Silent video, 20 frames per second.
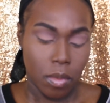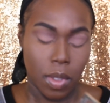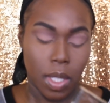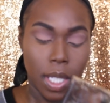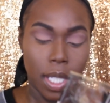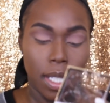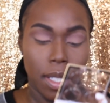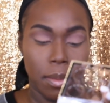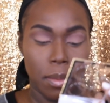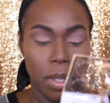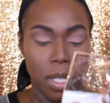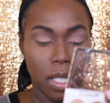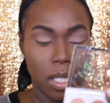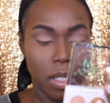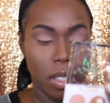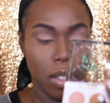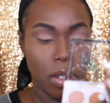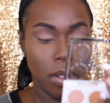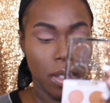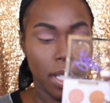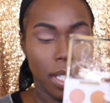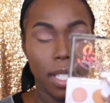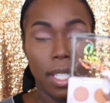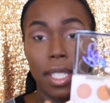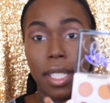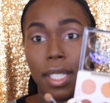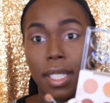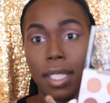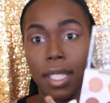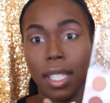Then I'm going to go
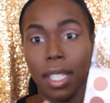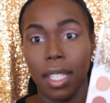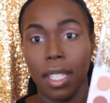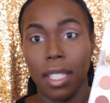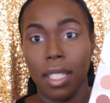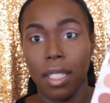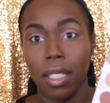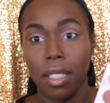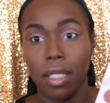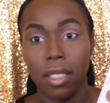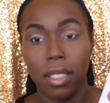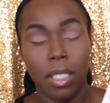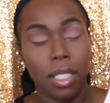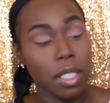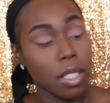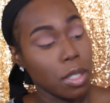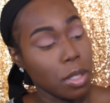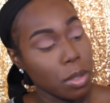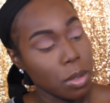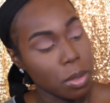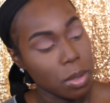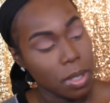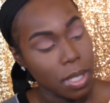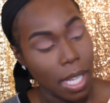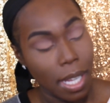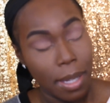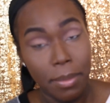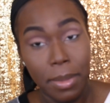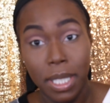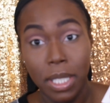ahead and use
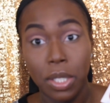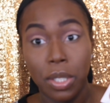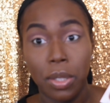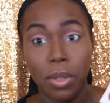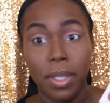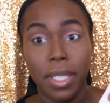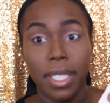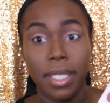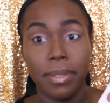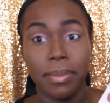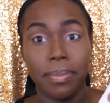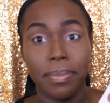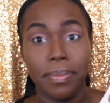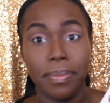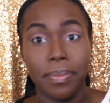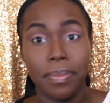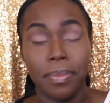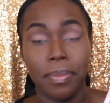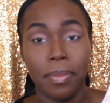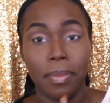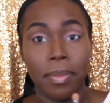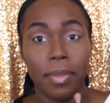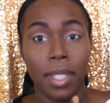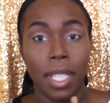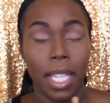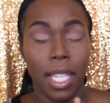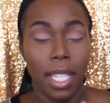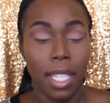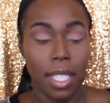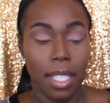I'm Into It,
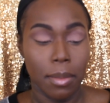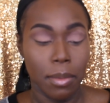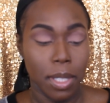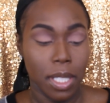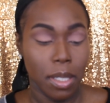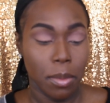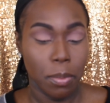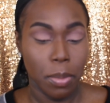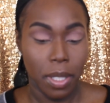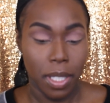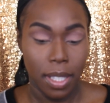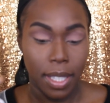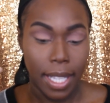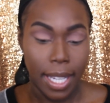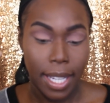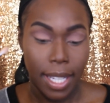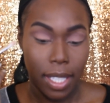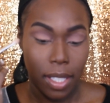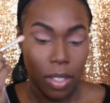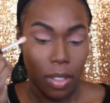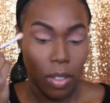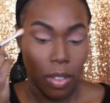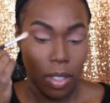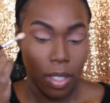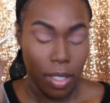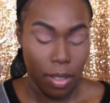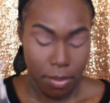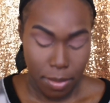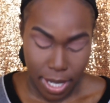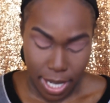and I'm going to put that
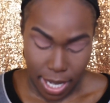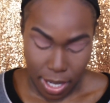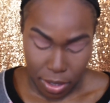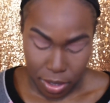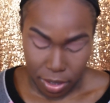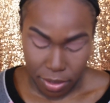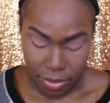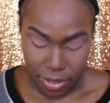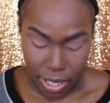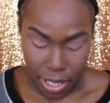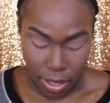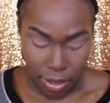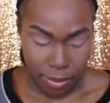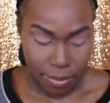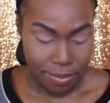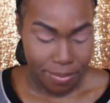on my outer V.